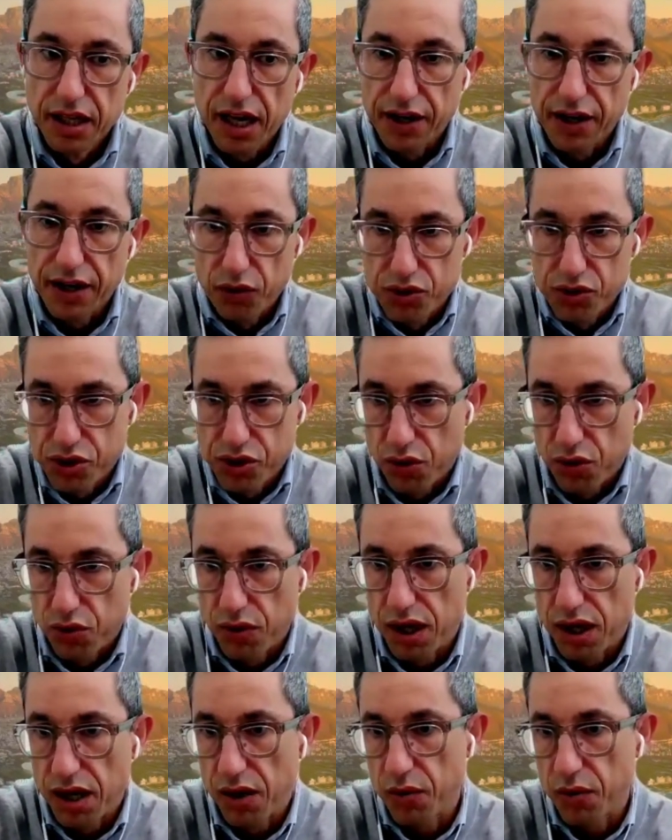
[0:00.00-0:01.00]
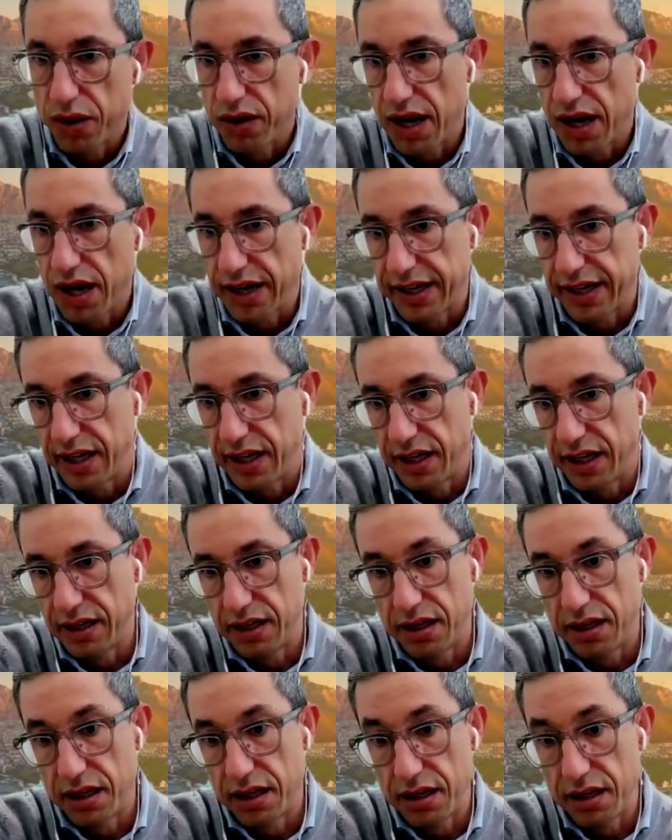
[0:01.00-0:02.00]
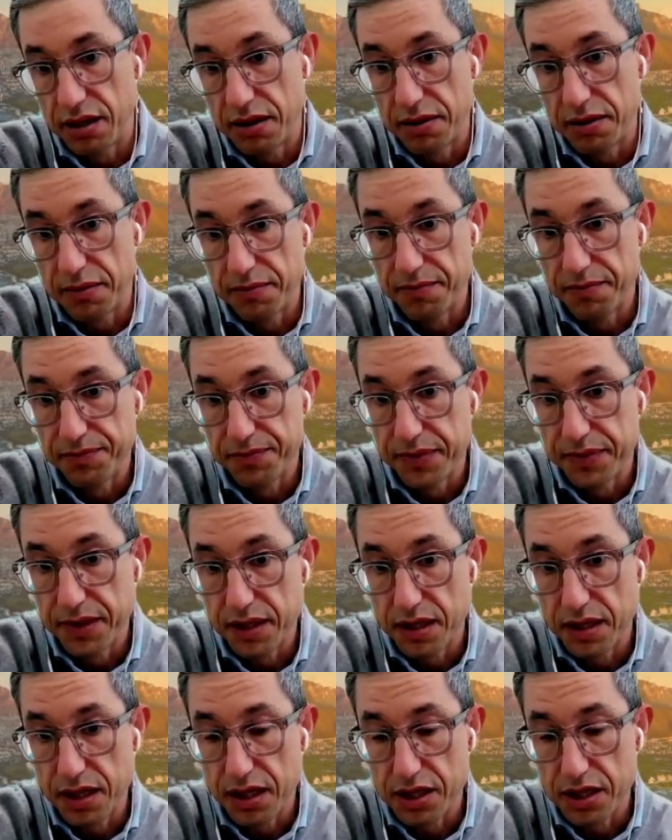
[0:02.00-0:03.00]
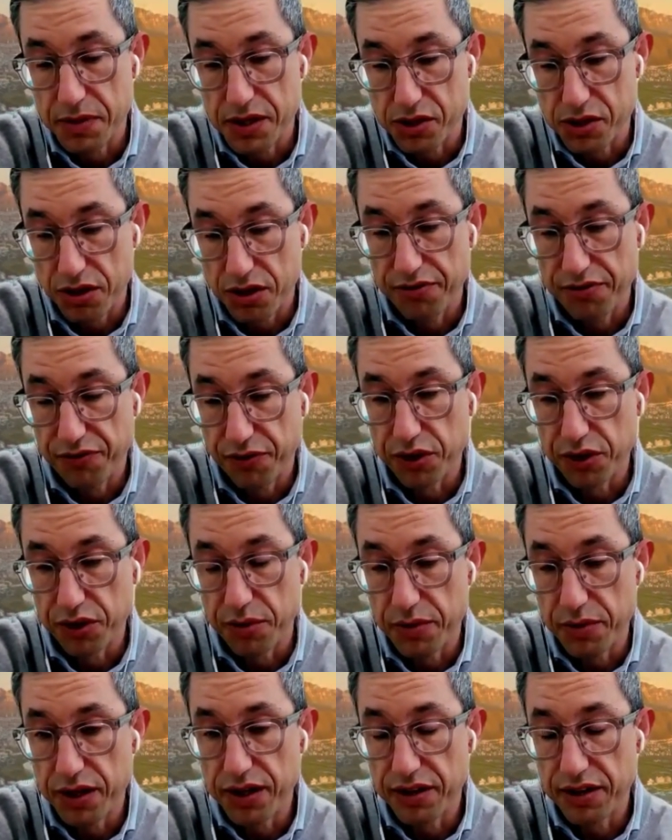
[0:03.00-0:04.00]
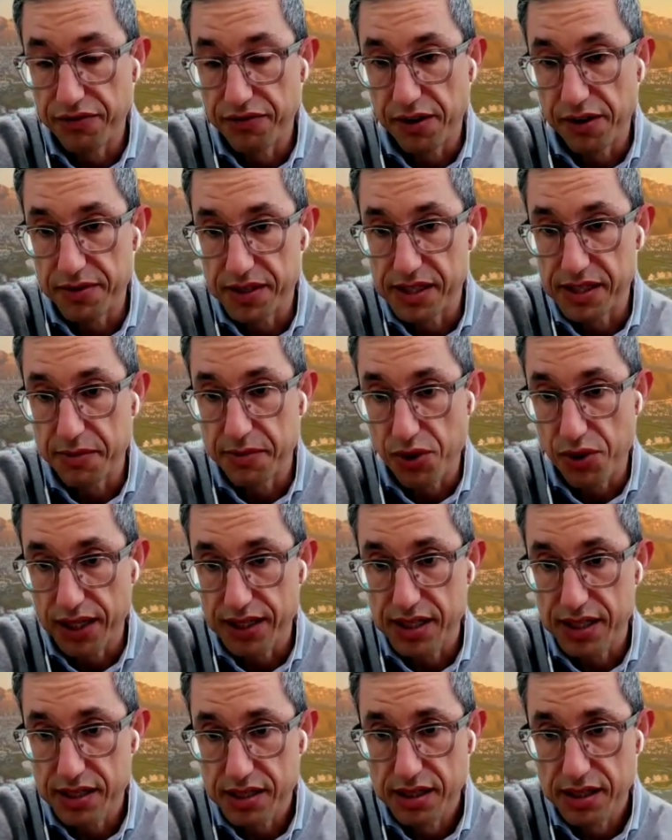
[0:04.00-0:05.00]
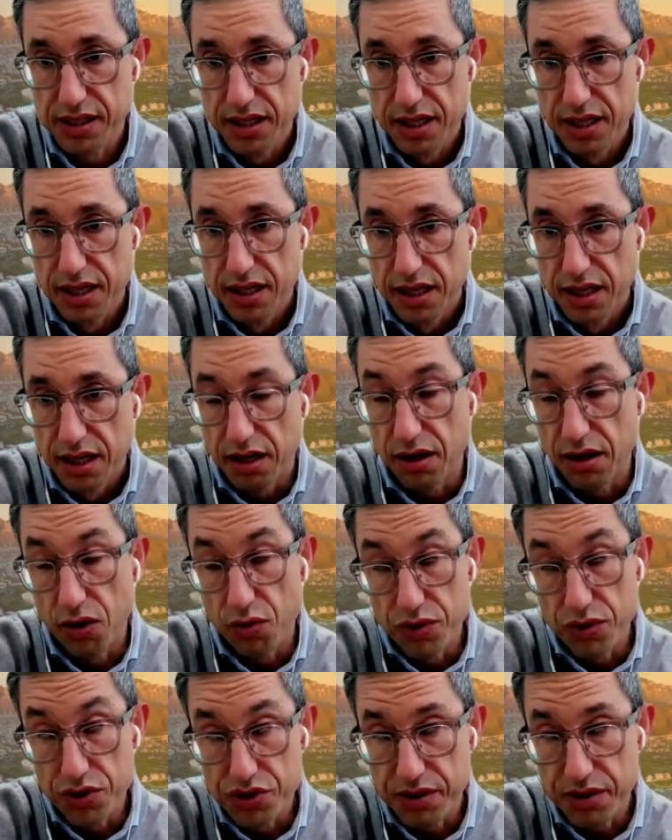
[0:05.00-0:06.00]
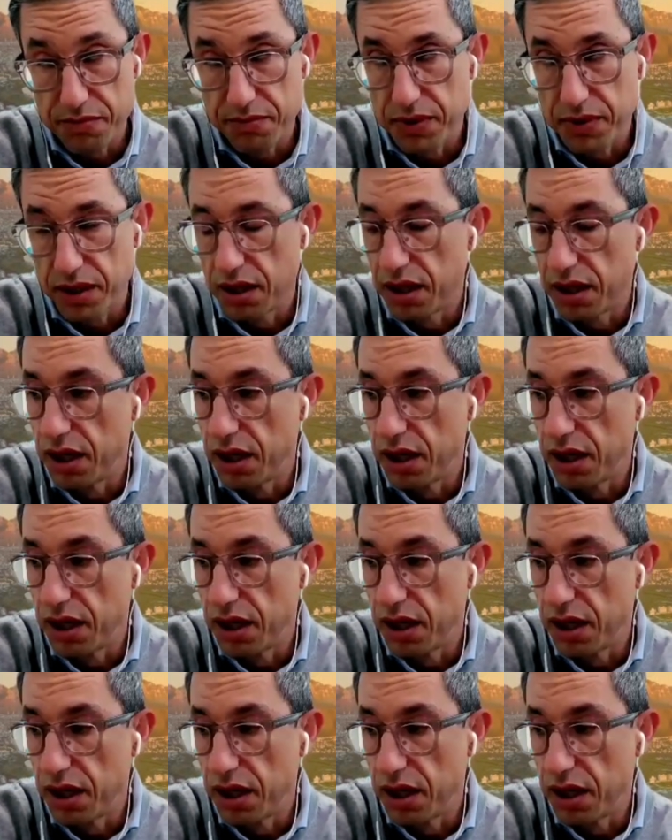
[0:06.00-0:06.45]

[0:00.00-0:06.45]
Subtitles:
And also we're lacking, especially for community pharmacy practice, ownership,